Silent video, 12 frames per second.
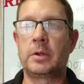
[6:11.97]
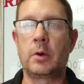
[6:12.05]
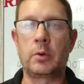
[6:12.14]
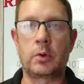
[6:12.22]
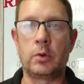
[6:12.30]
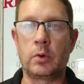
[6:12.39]

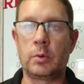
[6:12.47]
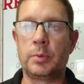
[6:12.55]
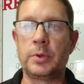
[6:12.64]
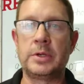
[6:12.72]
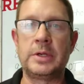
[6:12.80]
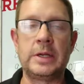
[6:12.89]
Go to Google,
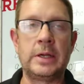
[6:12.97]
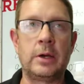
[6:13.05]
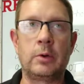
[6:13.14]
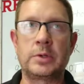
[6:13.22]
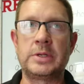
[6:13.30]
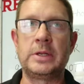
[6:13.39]
put
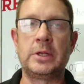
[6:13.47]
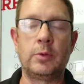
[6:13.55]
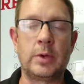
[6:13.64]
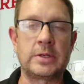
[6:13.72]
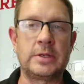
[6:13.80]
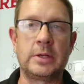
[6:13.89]

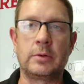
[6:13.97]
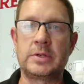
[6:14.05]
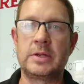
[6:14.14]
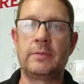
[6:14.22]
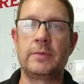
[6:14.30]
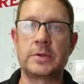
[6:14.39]
US DOT
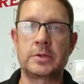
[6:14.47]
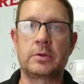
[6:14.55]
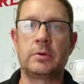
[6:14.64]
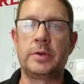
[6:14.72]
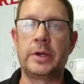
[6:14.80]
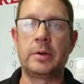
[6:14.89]

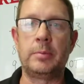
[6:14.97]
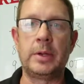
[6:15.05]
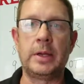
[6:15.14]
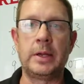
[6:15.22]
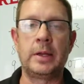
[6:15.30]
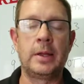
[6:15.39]
physical near
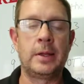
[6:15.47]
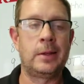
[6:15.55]
me,